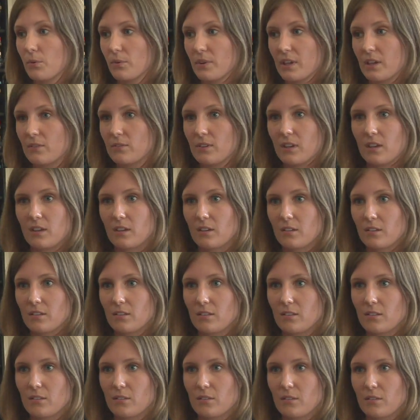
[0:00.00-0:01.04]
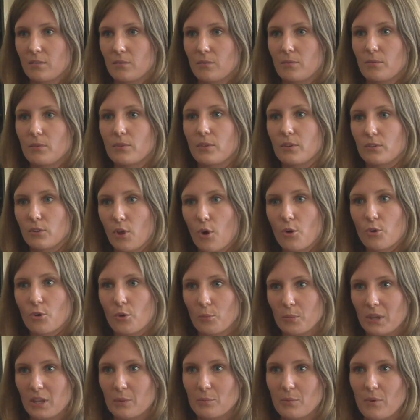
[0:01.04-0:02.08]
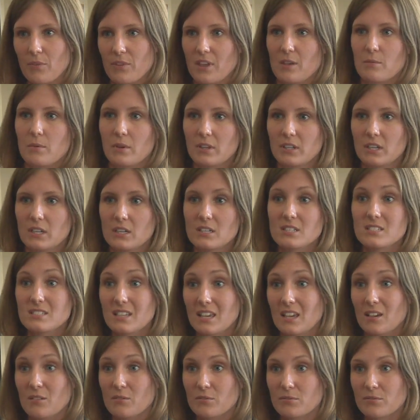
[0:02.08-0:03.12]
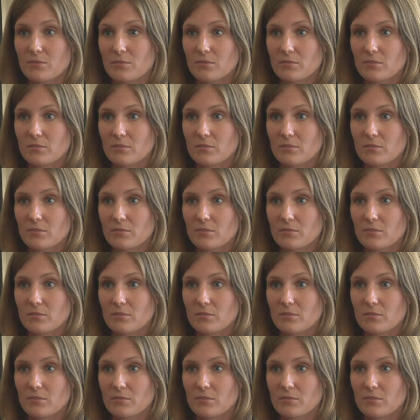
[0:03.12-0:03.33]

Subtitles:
giving the local people the ability to save